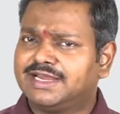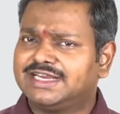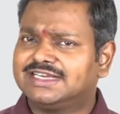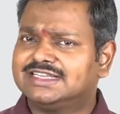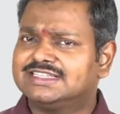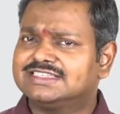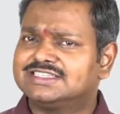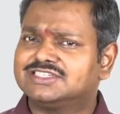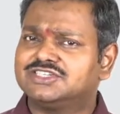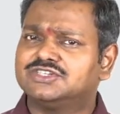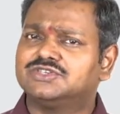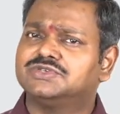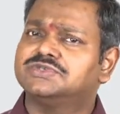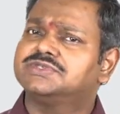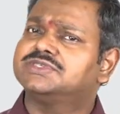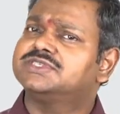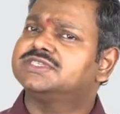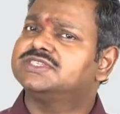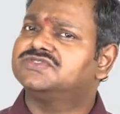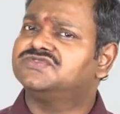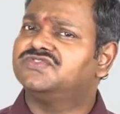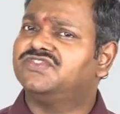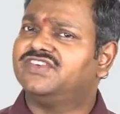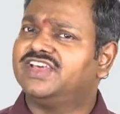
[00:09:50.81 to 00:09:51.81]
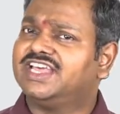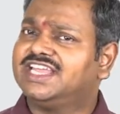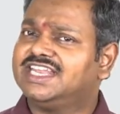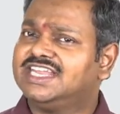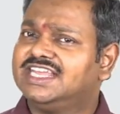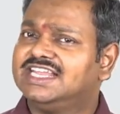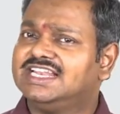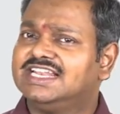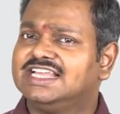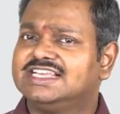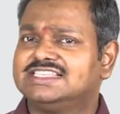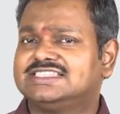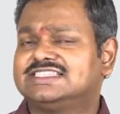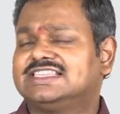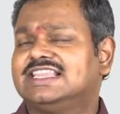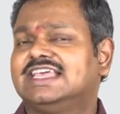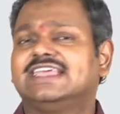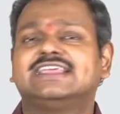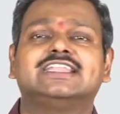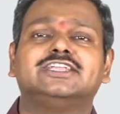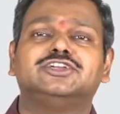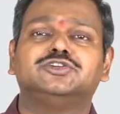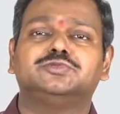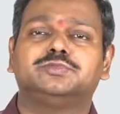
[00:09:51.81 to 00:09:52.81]
Mitral stenosis is very less
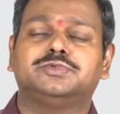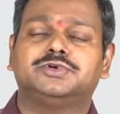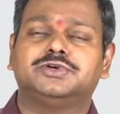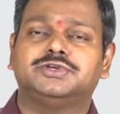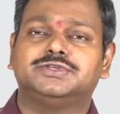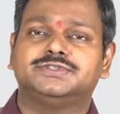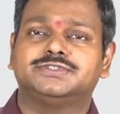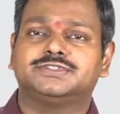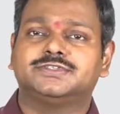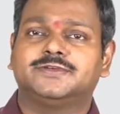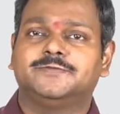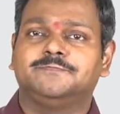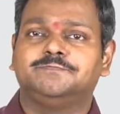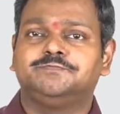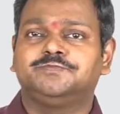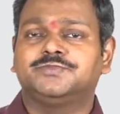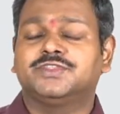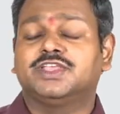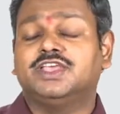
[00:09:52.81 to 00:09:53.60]
likely to produce.